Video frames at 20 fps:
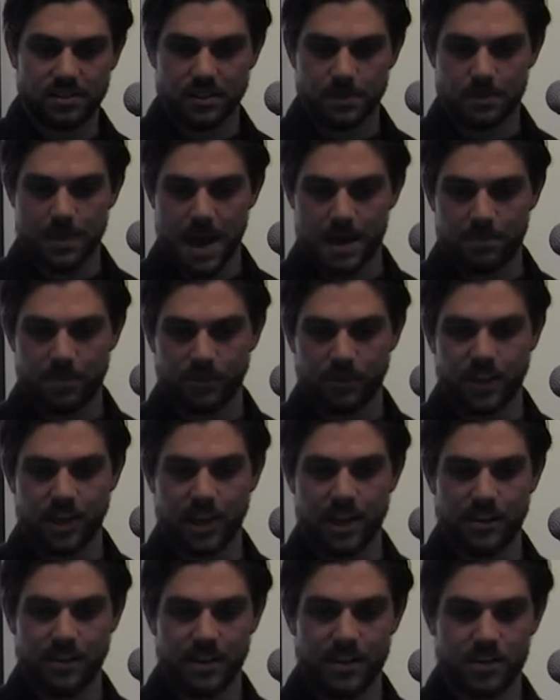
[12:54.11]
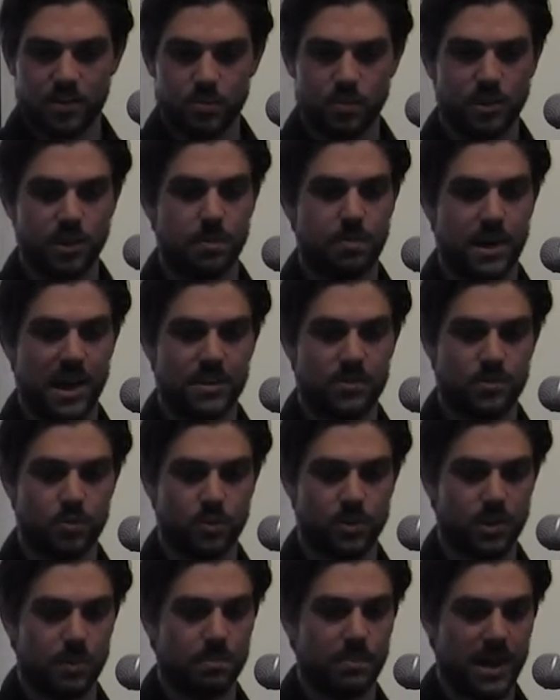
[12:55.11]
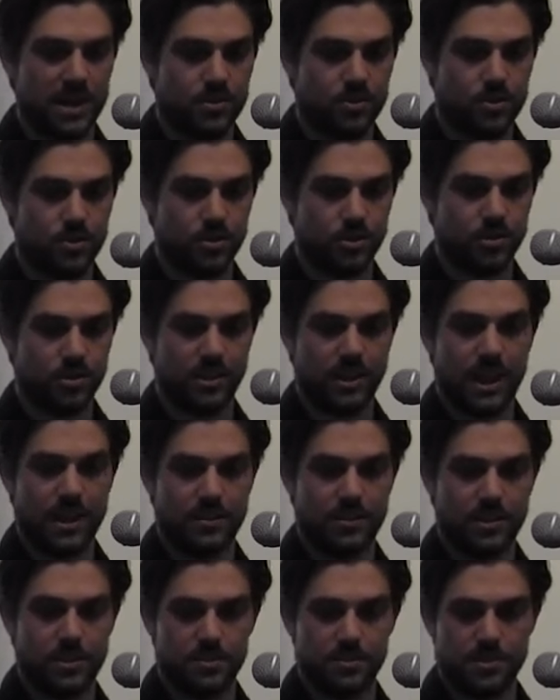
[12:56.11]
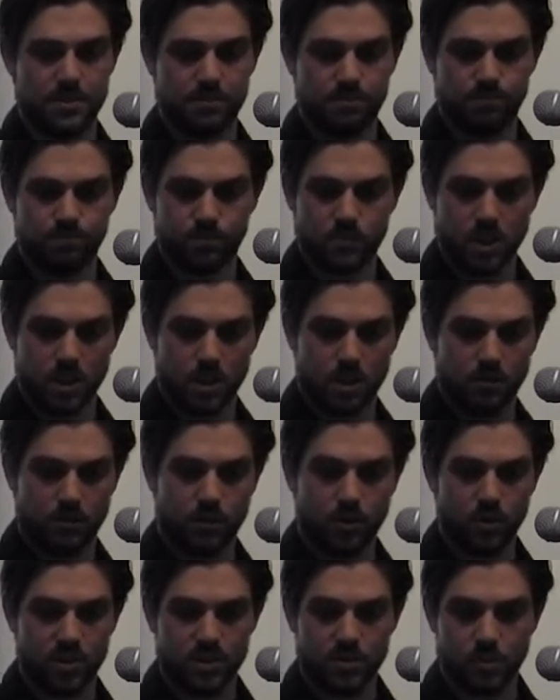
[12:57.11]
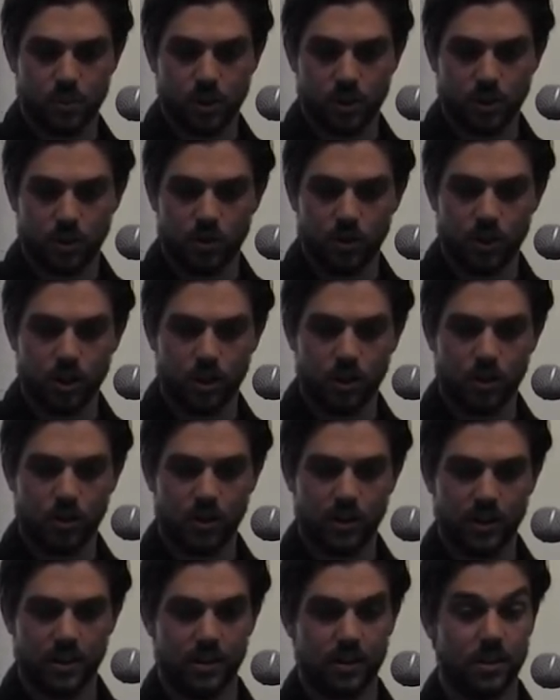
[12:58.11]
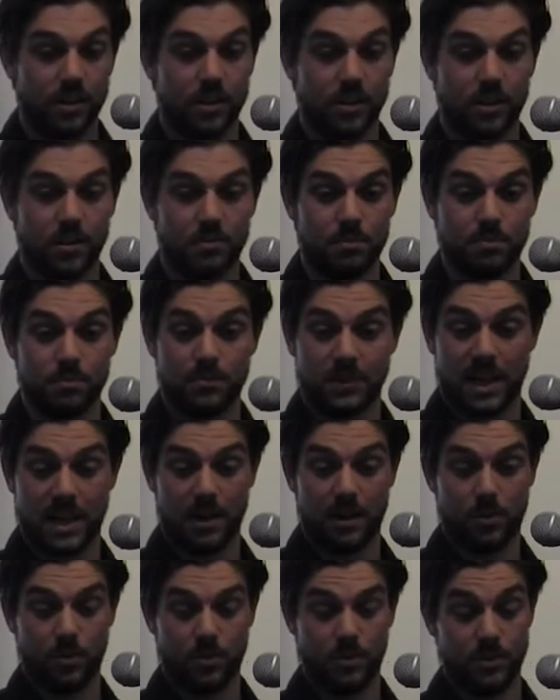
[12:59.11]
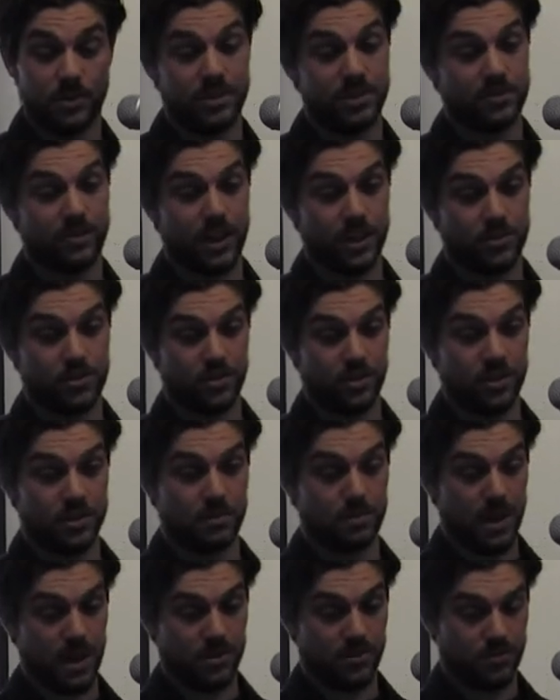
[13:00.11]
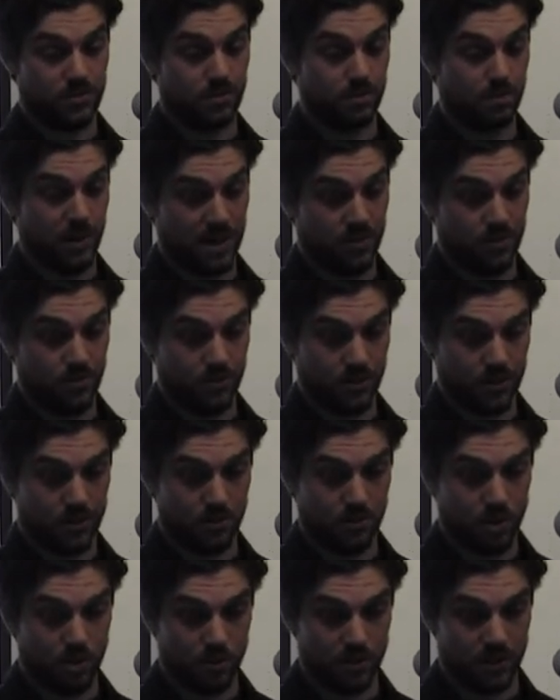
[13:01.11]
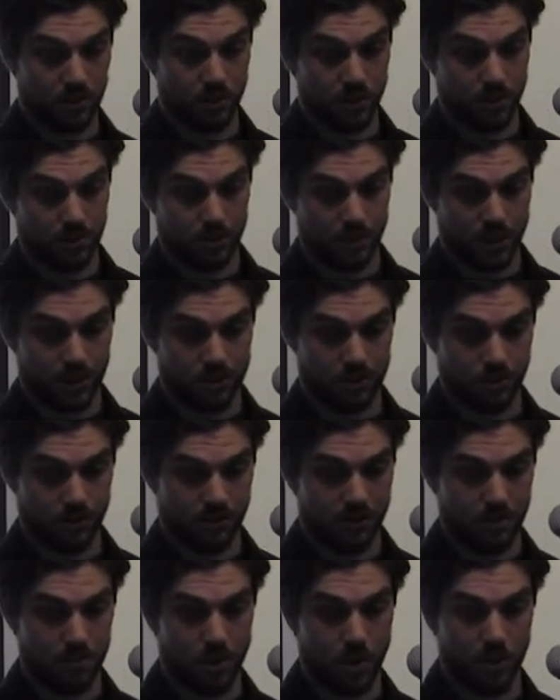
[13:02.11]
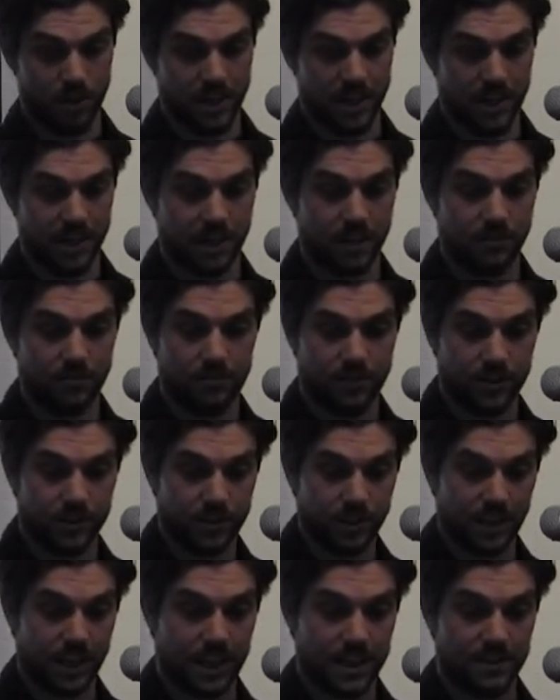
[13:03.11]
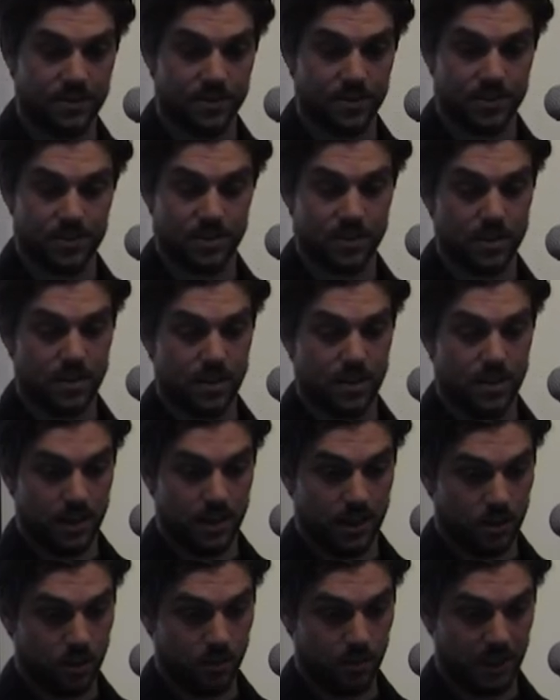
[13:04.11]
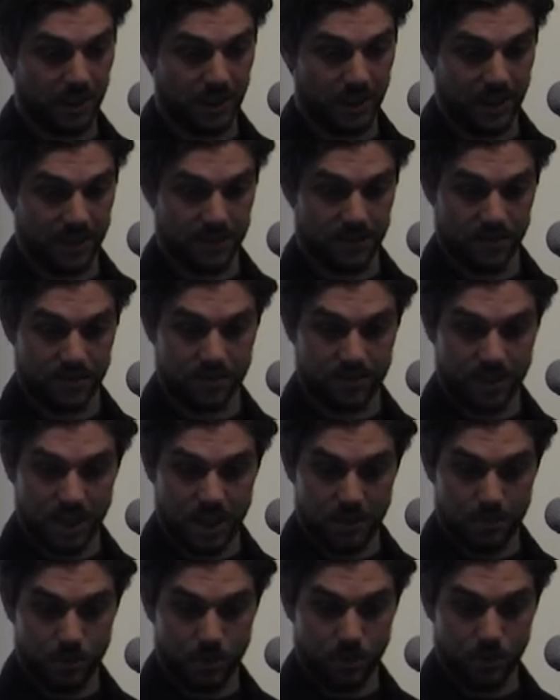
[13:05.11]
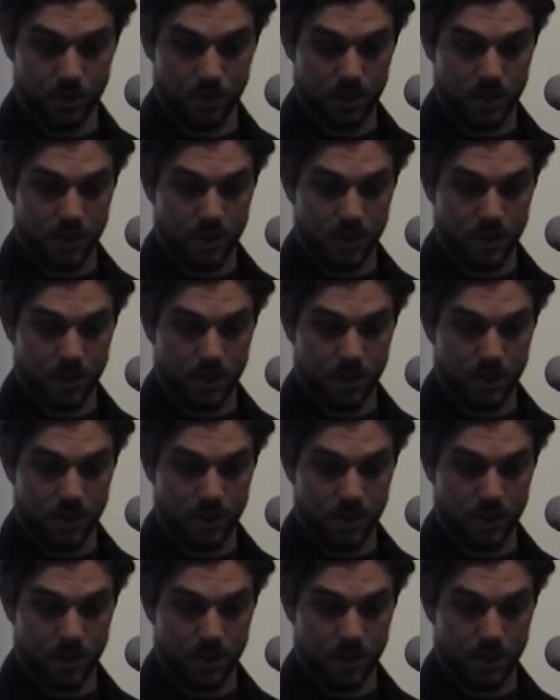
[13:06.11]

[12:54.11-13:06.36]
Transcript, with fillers: is a map of the Netherlands with the, past with the pasture land use. Of course, we all know um, how dysfunctional is pas pasture at the moment with the production of ammonia and fertilizers, completely unsustainable.